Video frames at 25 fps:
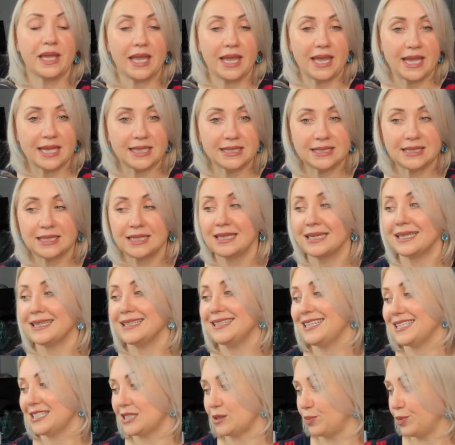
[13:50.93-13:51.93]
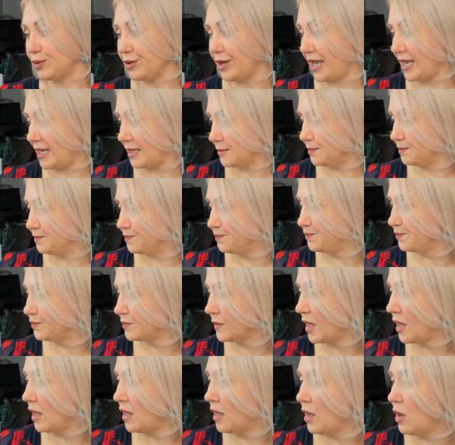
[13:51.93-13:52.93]
it's displayed.
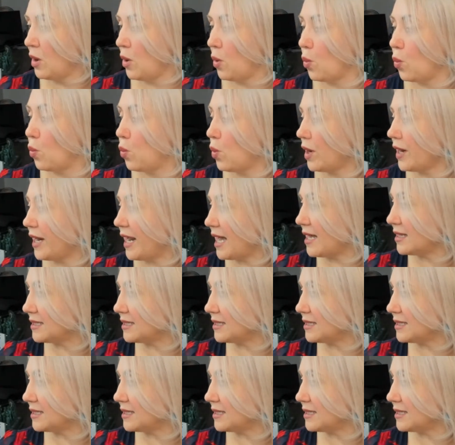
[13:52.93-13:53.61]
What